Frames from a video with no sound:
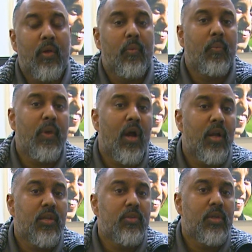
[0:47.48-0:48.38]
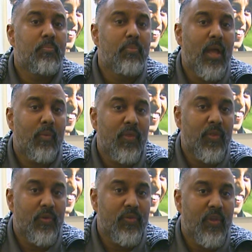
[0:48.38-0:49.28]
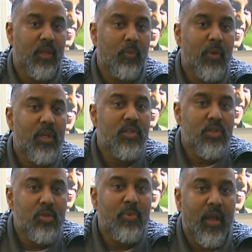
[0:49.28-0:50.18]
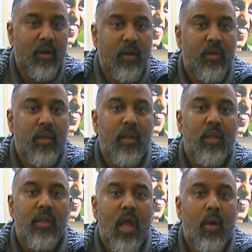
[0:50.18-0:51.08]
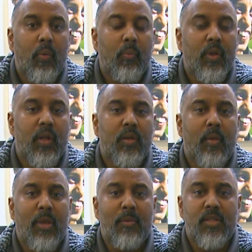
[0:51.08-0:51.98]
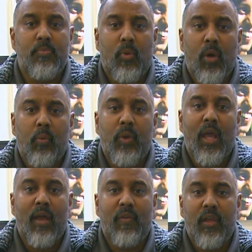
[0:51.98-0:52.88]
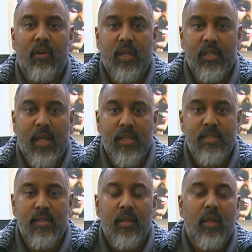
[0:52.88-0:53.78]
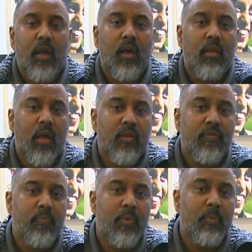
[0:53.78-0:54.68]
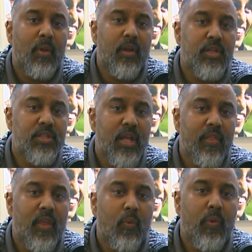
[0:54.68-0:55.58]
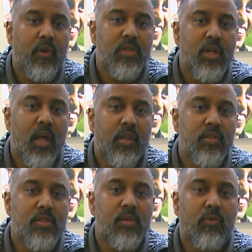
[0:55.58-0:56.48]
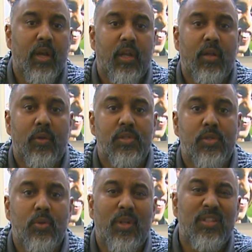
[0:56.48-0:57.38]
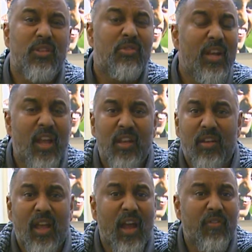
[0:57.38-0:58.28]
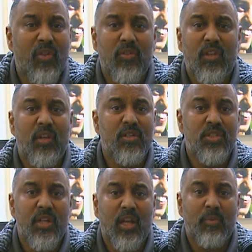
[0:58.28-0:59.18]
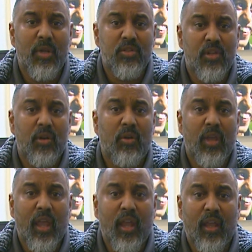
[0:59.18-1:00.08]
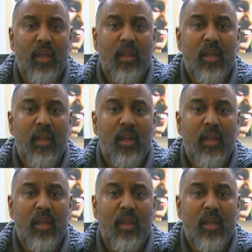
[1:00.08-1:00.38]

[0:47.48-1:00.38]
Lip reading: We are doing better with those things, but we could do better. Now when a baby is born, we have a hearing test. A lot of people understand that when their child is ready to go to school, it's a great idea to have those ears checked to make sure they're okay